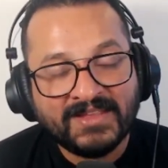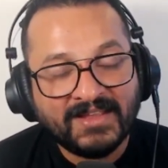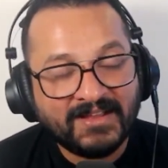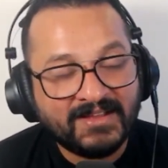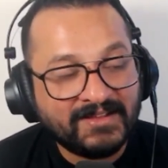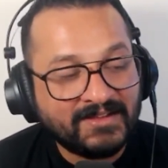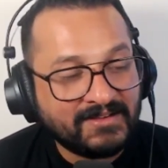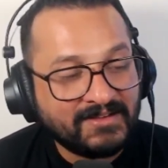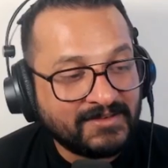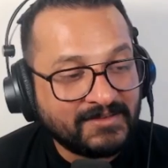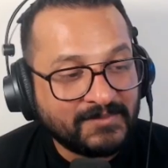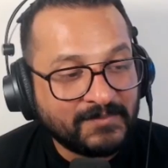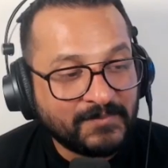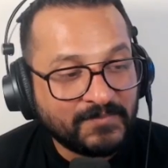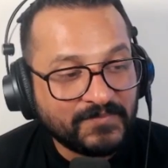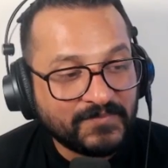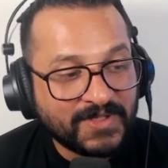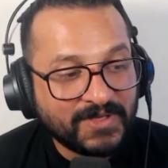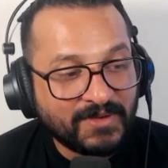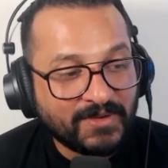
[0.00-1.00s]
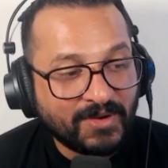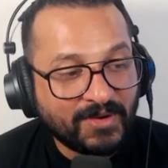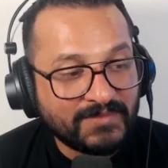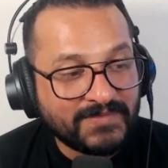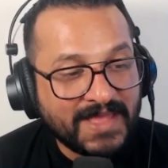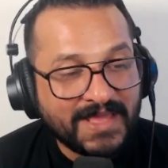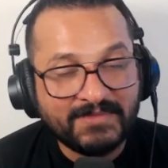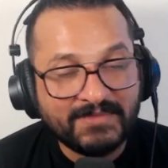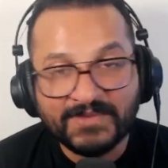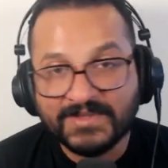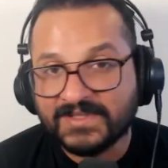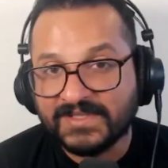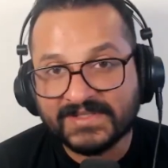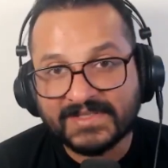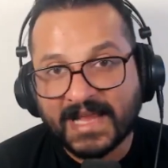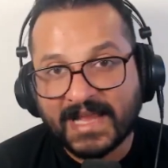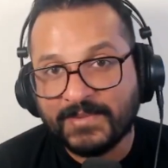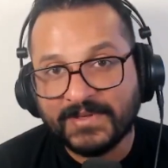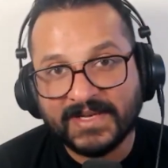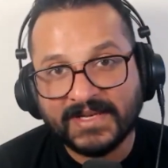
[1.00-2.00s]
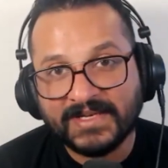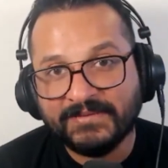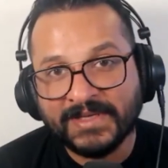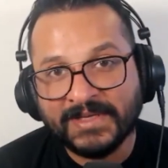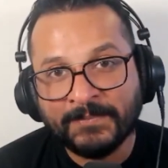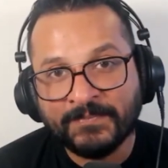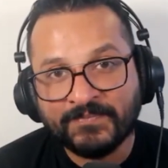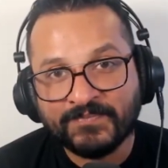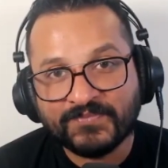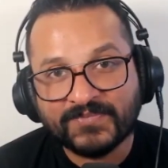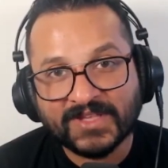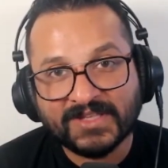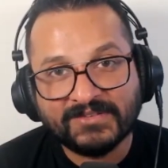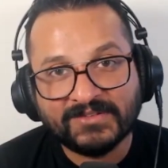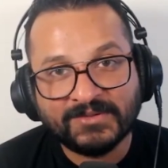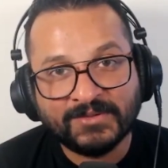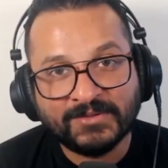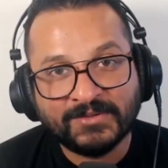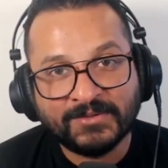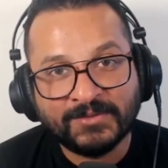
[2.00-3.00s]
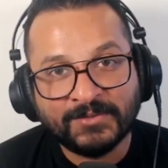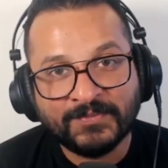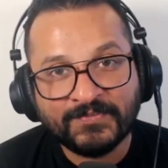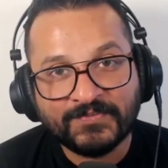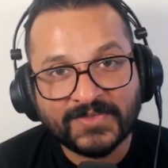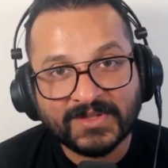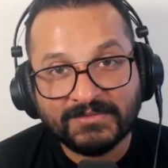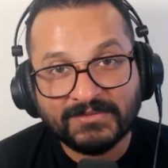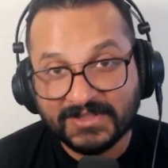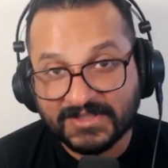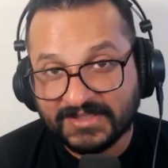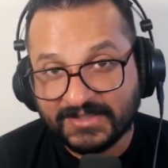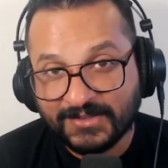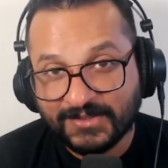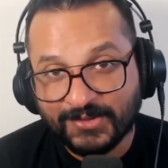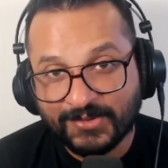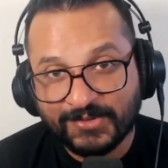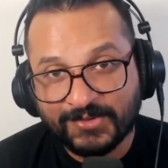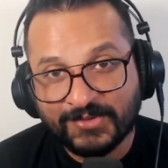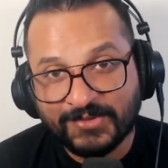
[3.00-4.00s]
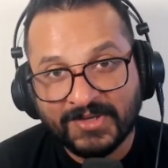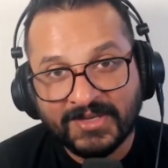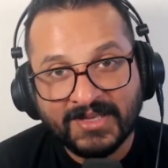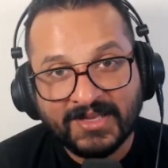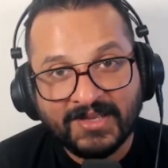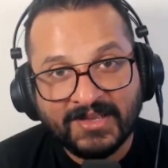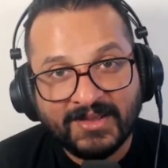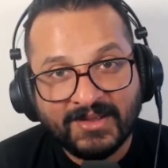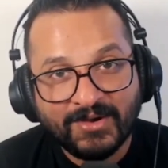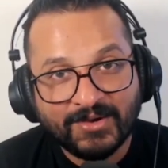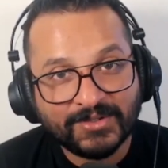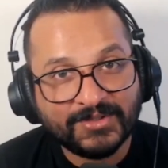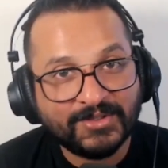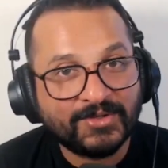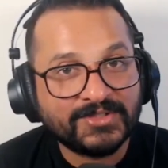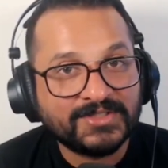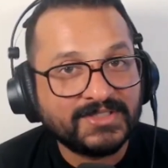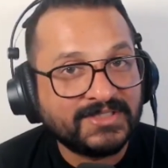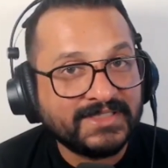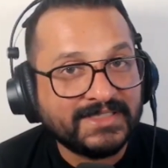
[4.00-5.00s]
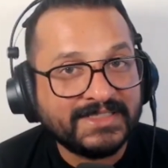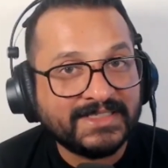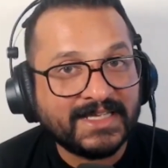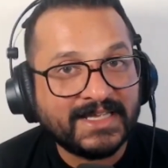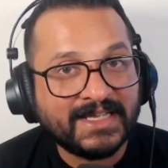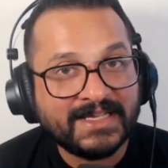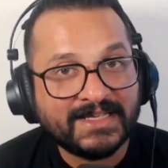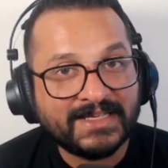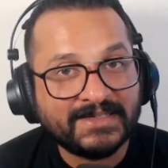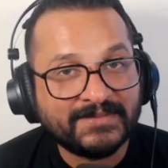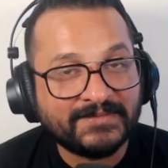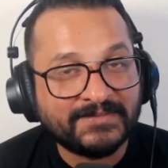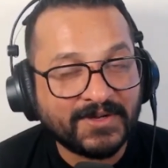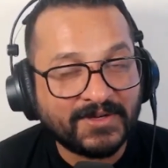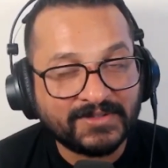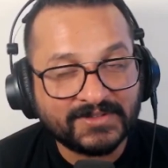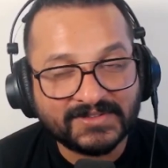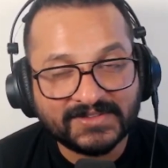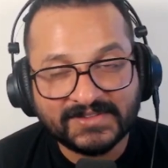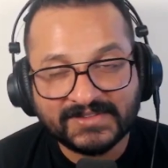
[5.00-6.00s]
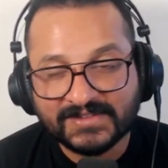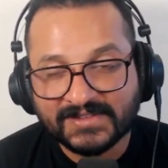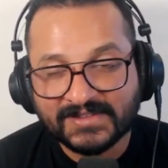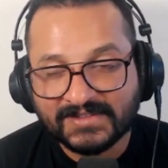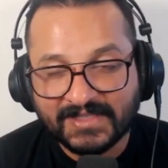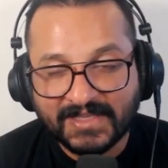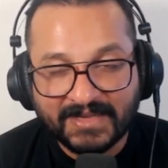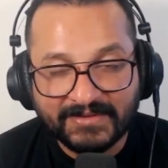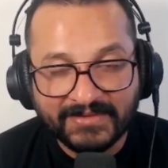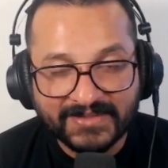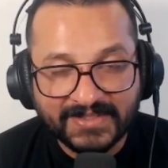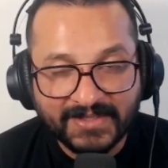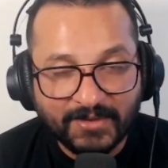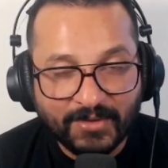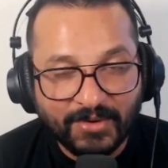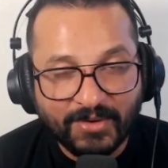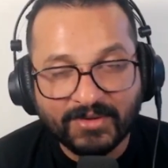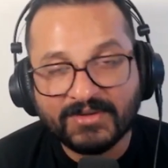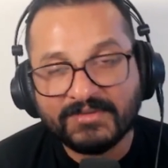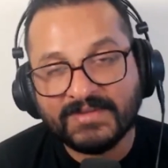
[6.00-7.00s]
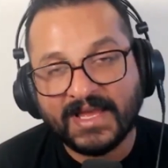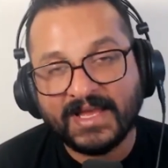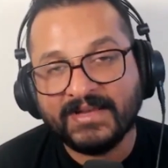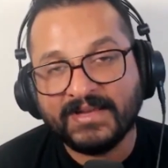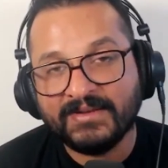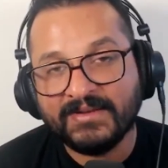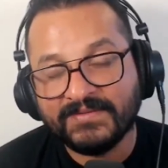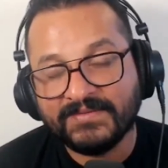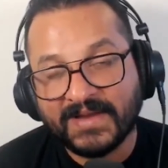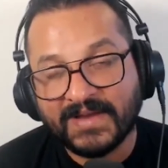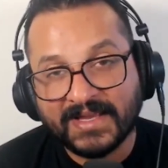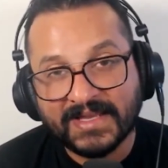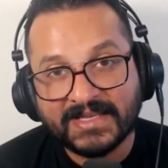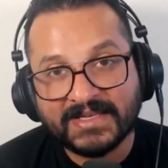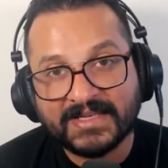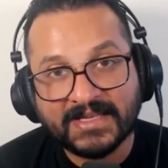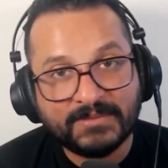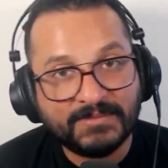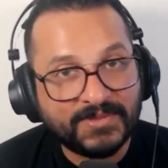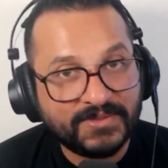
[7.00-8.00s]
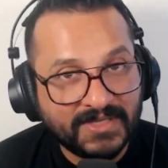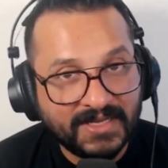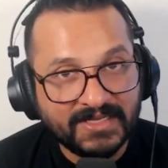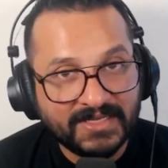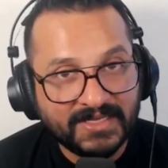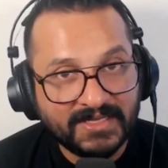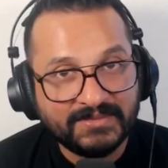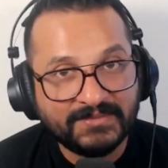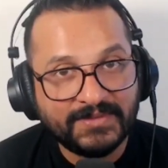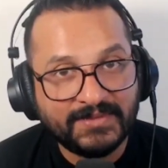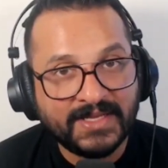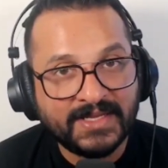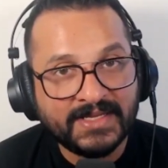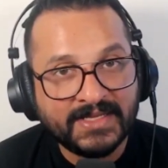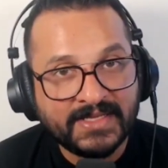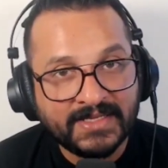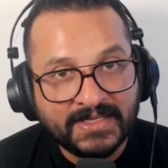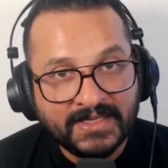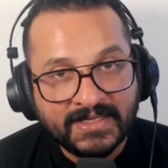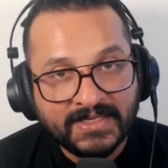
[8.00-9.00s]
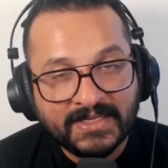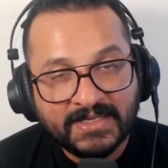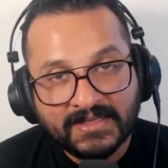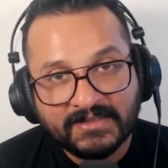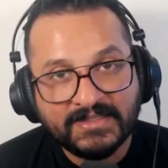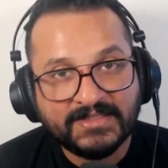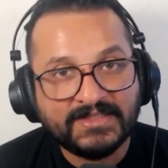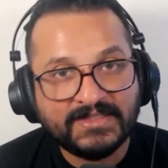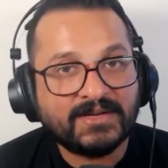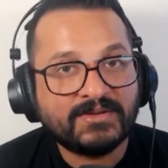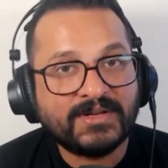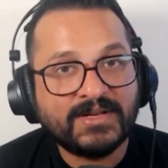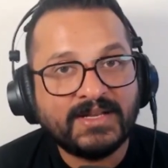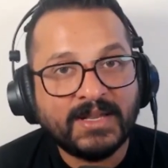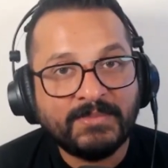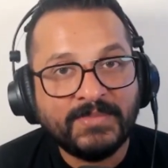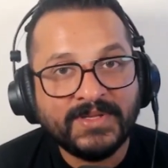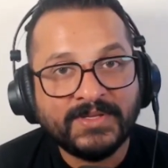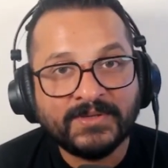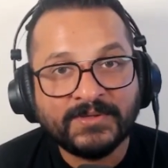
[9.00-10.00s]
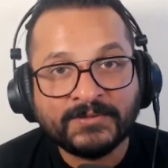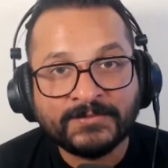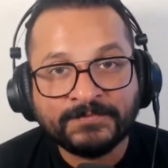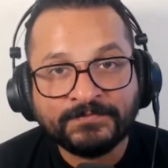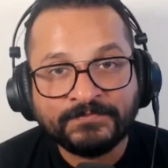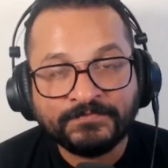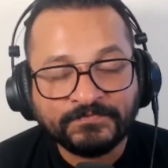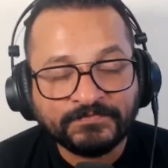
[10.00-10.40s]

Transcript: Um, you know, all of that will just happen anyway. So wishing you on your journey. And of course, having said all of that, you know, if I can help you in any way, reach out and let me know.